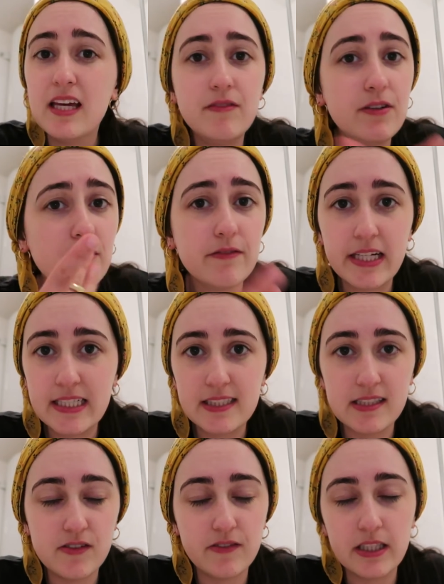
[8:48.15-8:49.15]
If your face
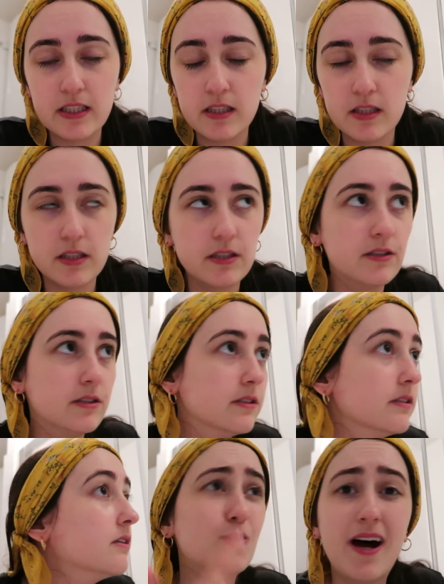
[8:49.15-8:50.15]
is feeling a
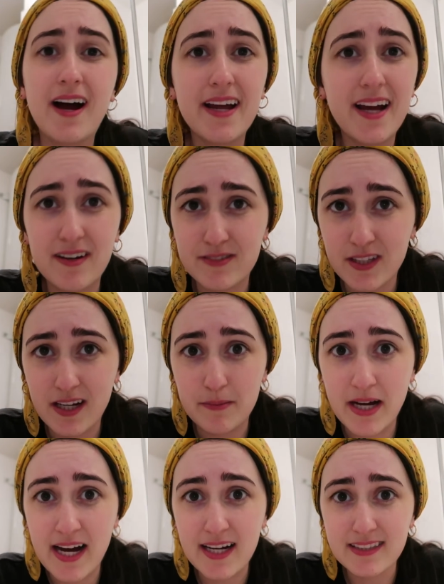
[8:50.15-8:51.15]
little dry after that
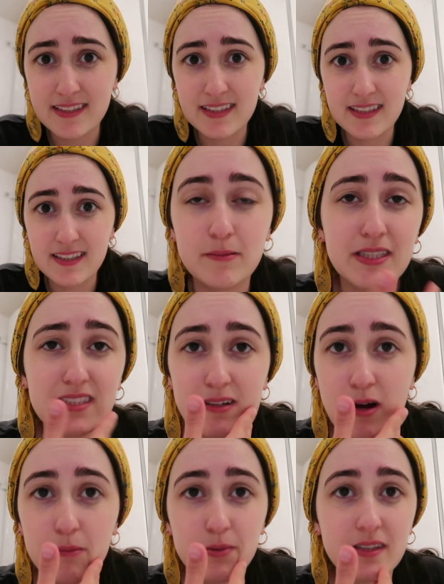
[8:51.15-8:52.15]
mask, I mean it's
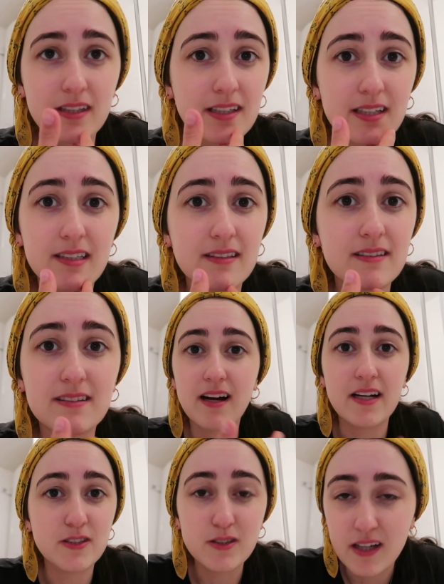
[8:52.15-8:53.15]
not, but like
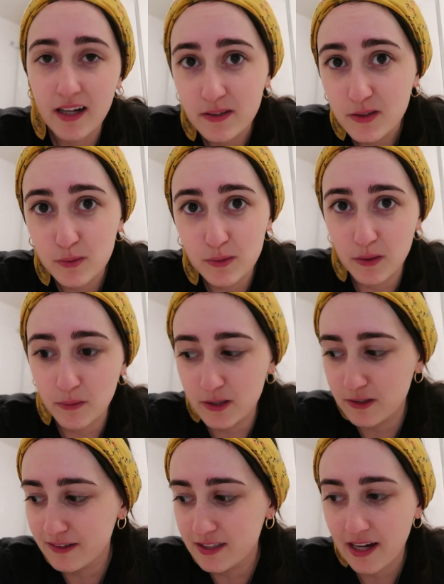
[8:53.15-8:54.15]
I just really want to
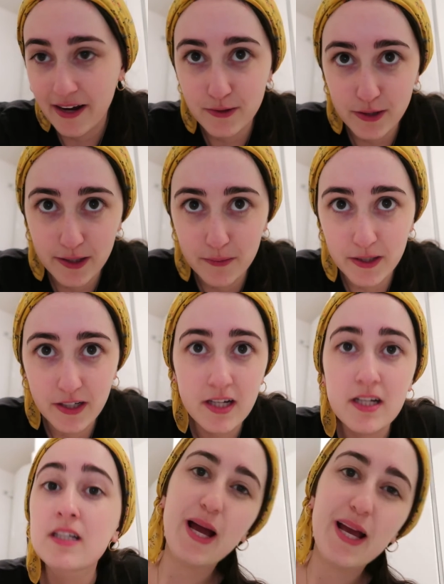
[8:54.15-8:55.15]
do this hydrating one.
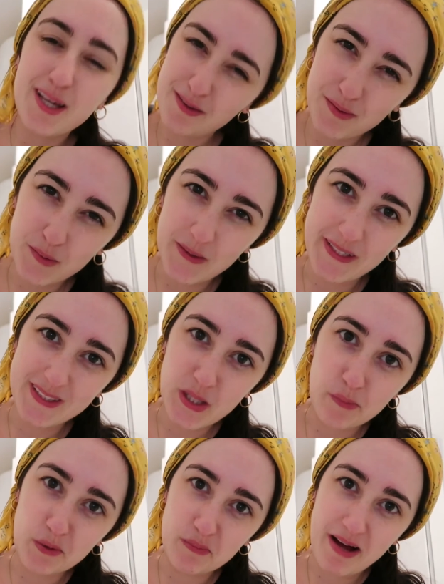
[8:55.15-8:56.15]
If you want a
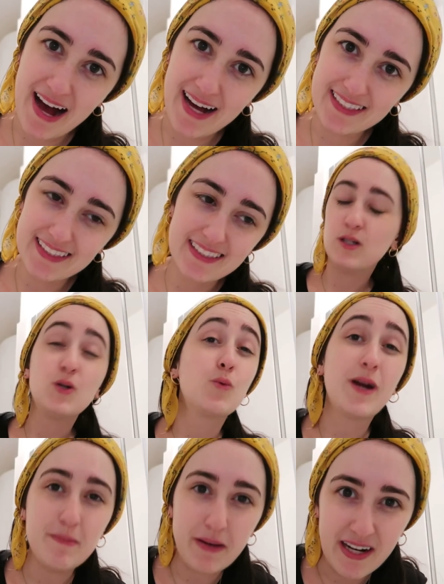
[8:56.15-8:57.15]
double mask,
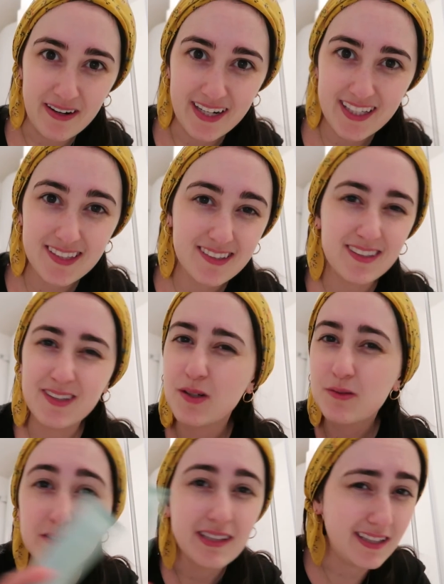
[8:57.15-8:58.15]
great pairing, you
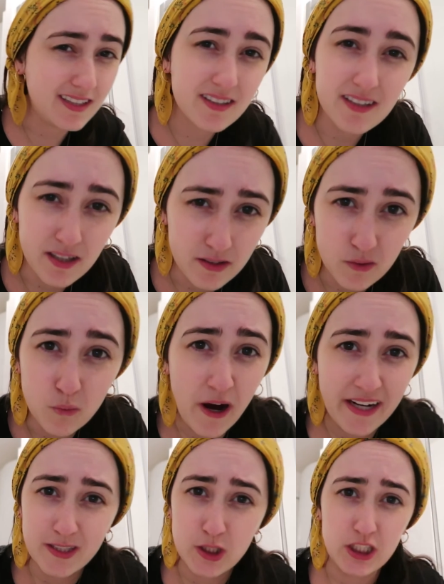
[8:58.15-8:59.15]
know, like a good
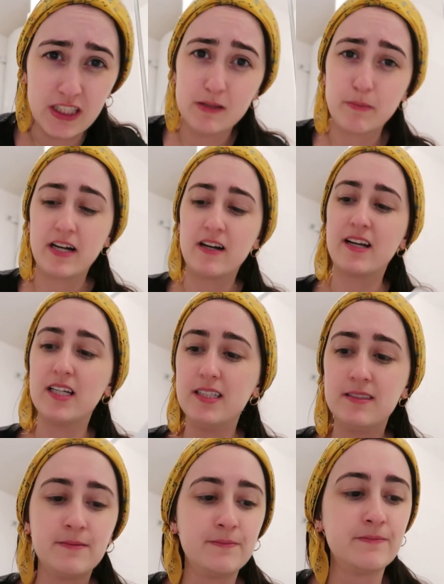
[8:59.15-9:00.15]
wine and cheese pairing.
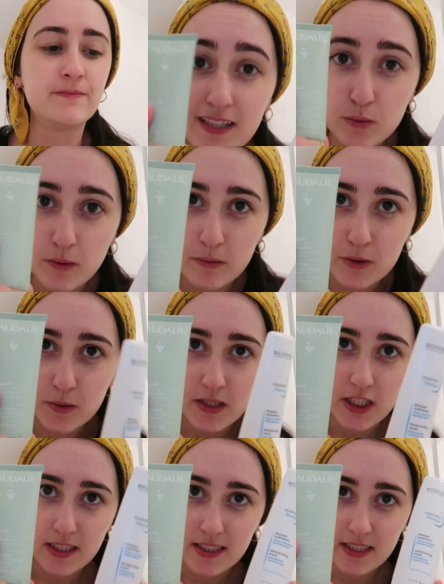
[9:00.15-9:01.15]
This one, which we
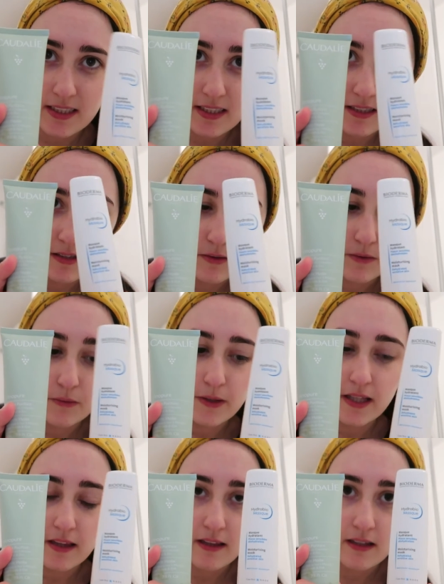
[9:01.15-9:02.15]
just did
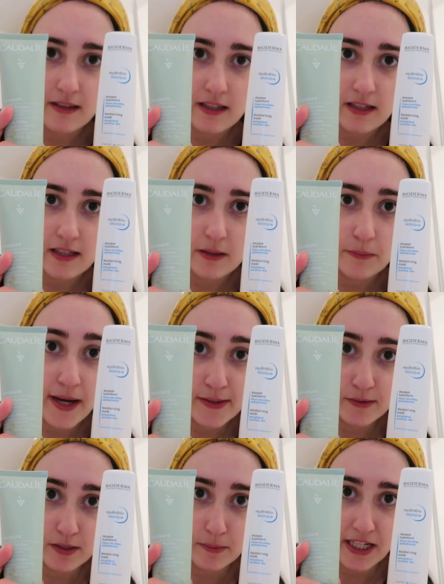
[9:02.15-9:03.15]
with the
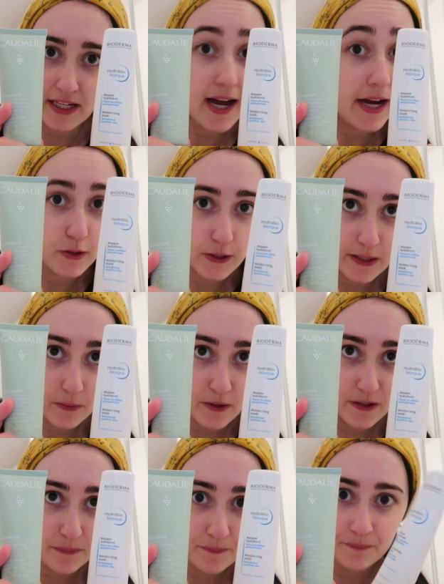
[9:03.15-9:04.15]
Bioderma Hydrate
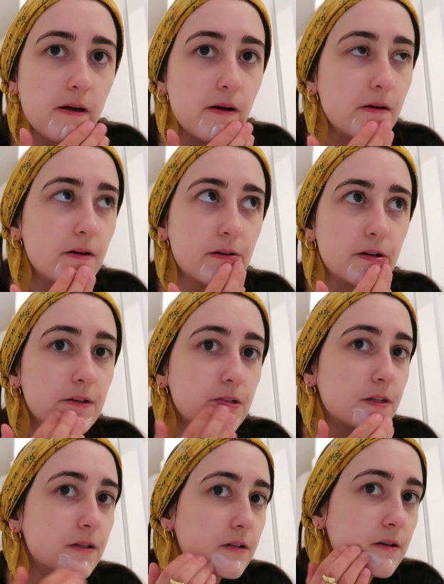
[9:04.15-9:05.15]
one. You
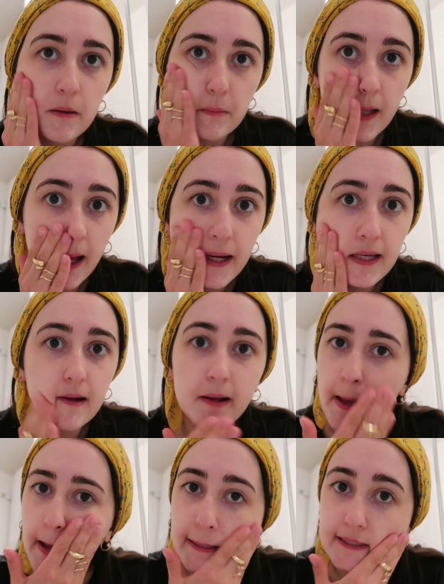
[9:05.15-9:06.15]
just apply it.
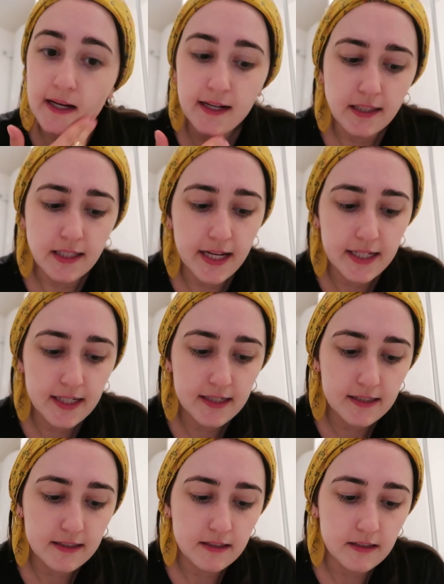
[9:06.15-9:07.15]
It's kind of
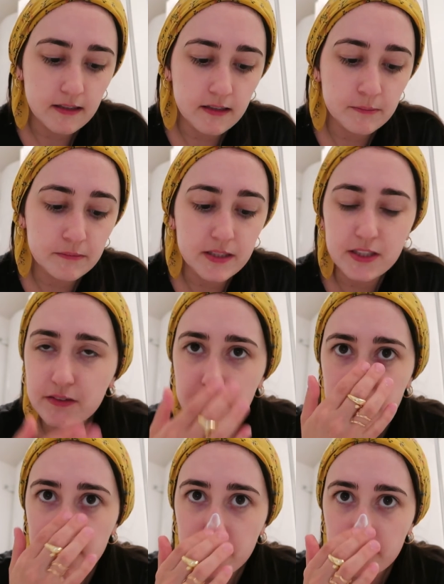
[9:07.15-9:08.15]
like, it just
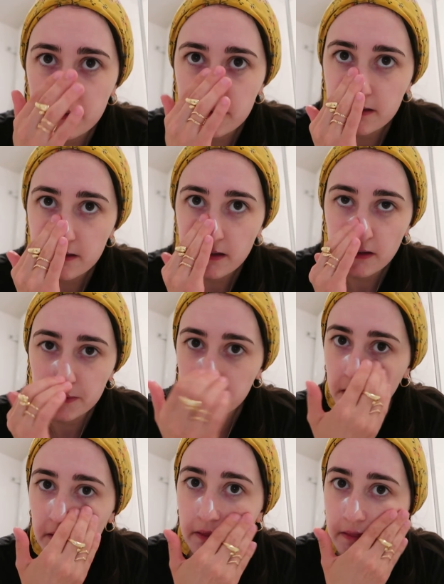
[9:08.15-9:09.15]
feels like a
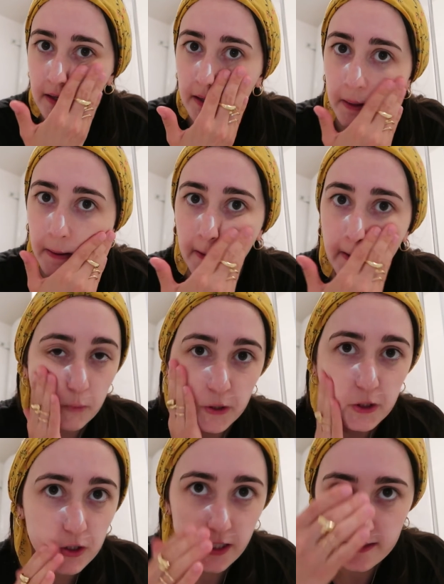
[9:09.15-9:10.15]
really thick
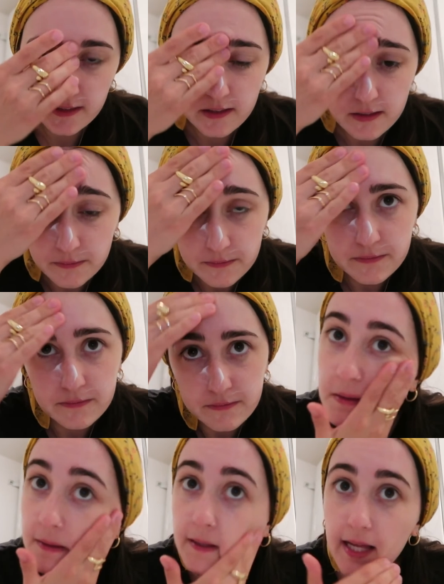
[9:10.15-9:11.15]
moisturizer.
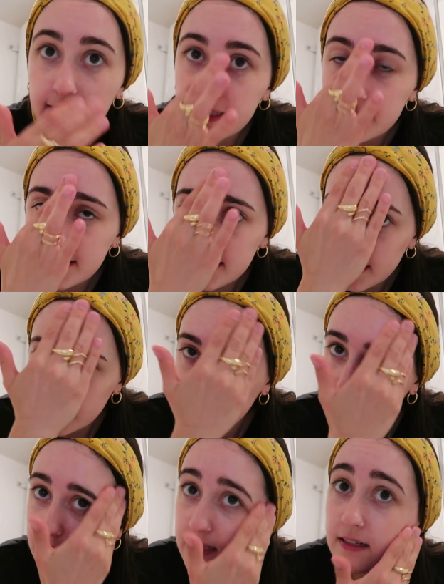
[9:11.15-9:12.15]
Let it
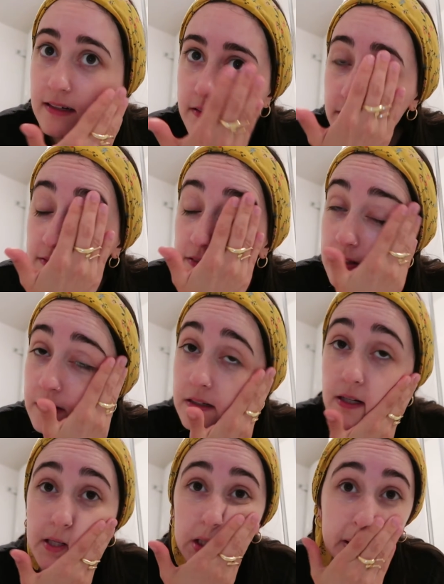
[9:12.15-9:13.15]
sink in
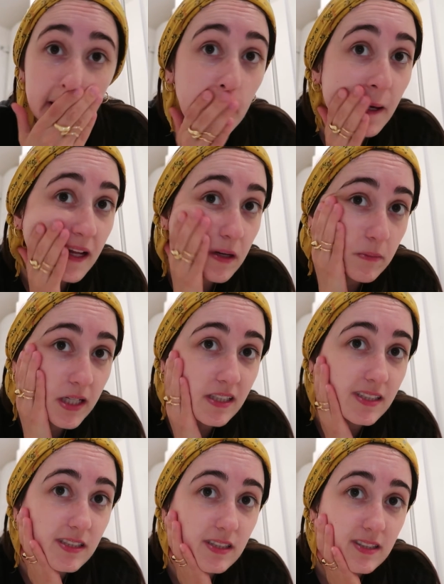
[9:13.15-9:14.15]
for 10
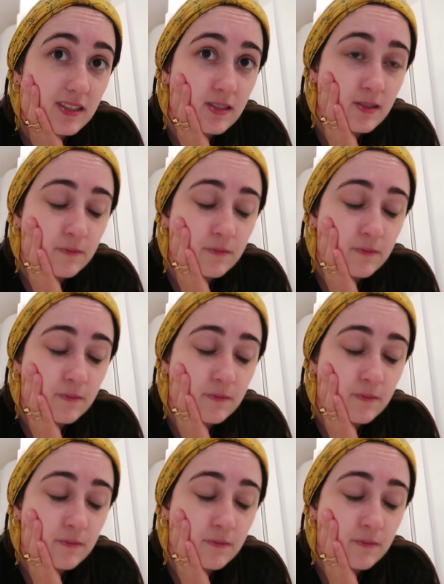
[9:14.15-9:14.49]
minutes.